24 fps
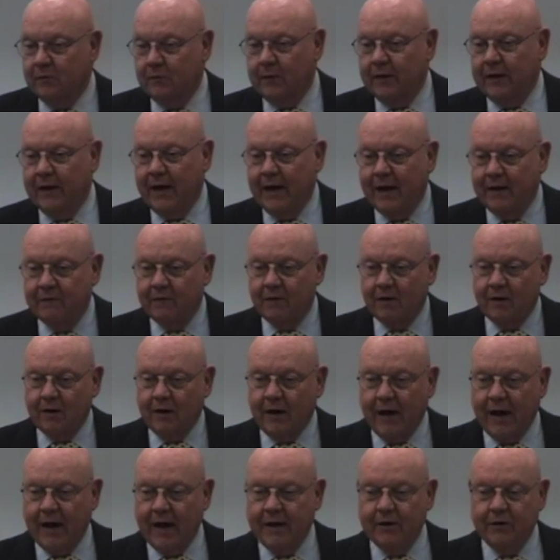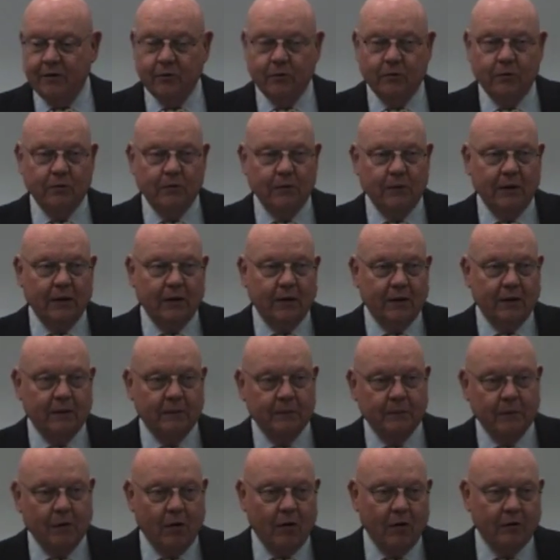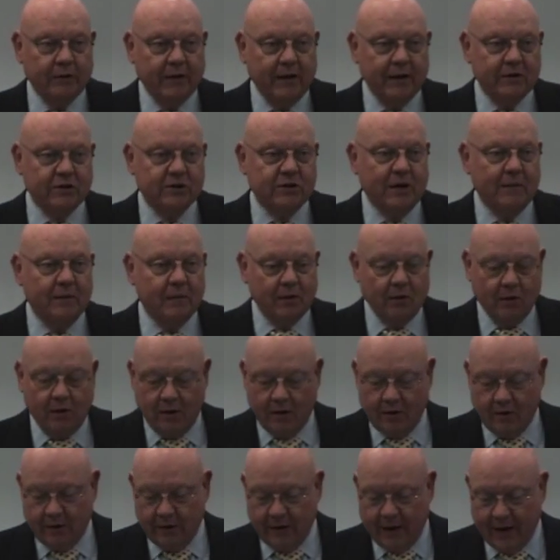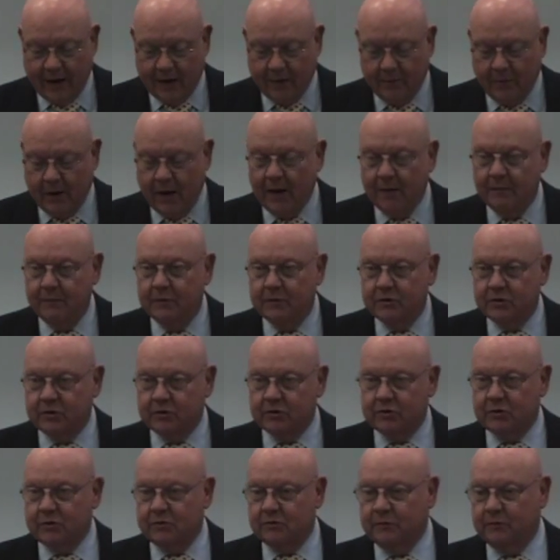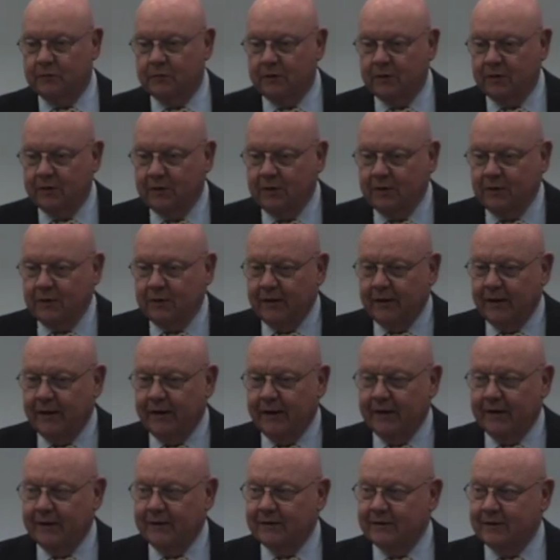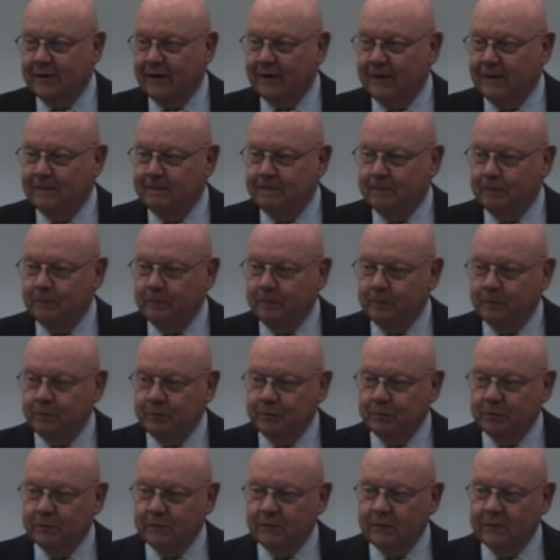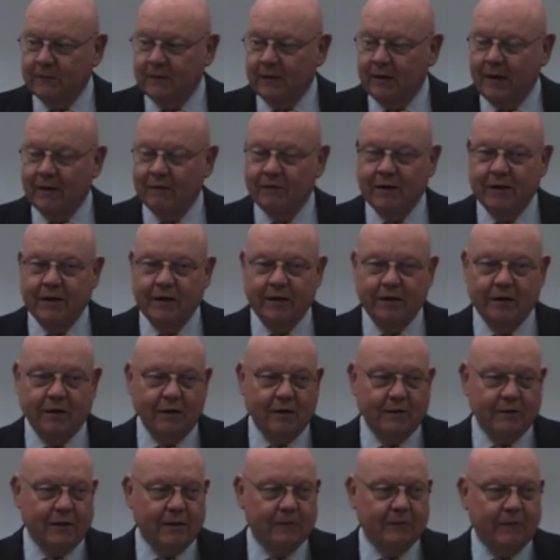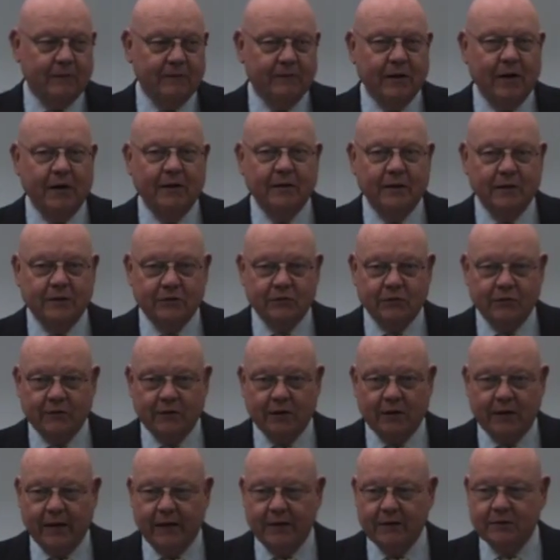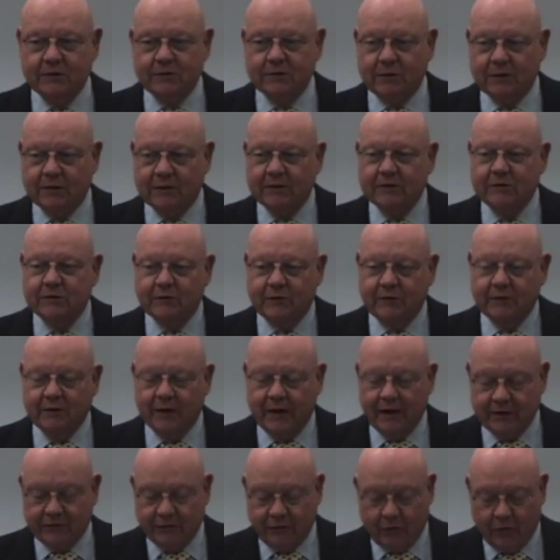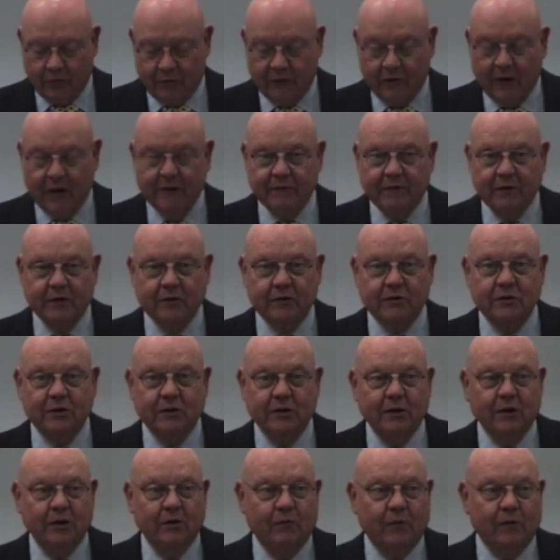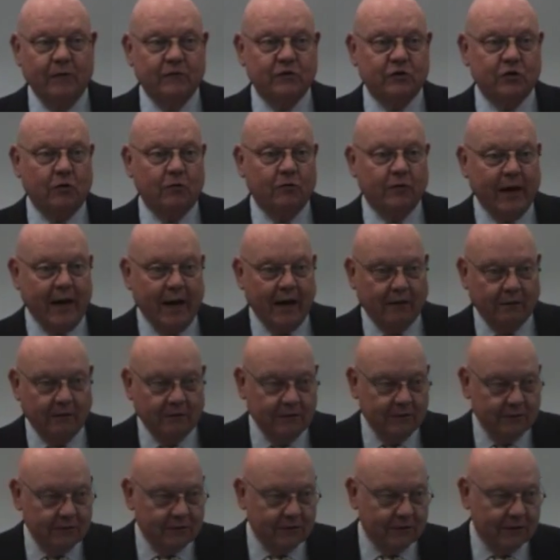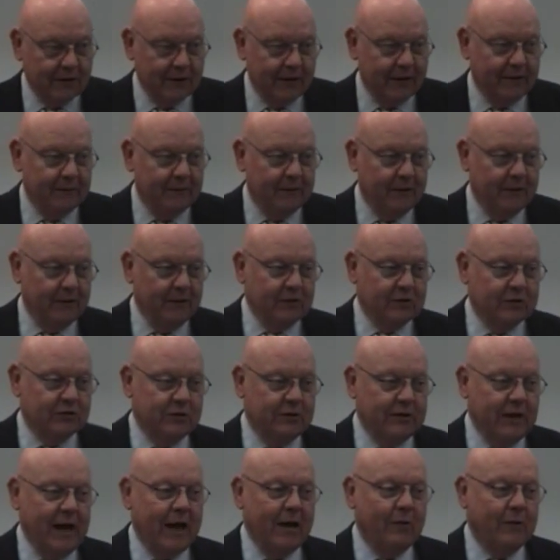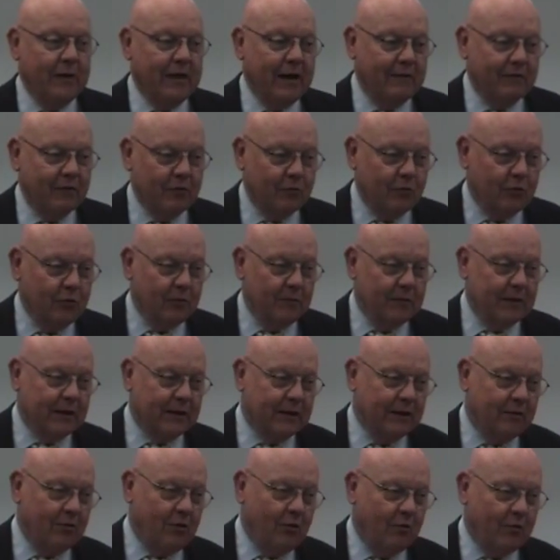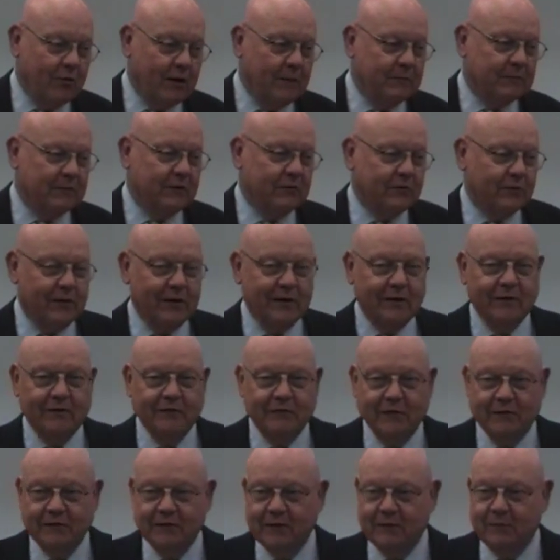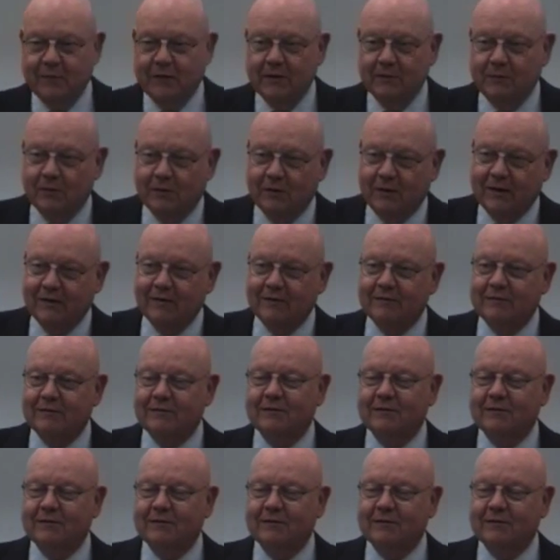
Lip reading: we have our annual all-day seminar on how to buy a business. And every year that we've done this for at least the last 4 or 5 years, we've sold out. Okay, so now we have a room that can hold up to 350 people. I'm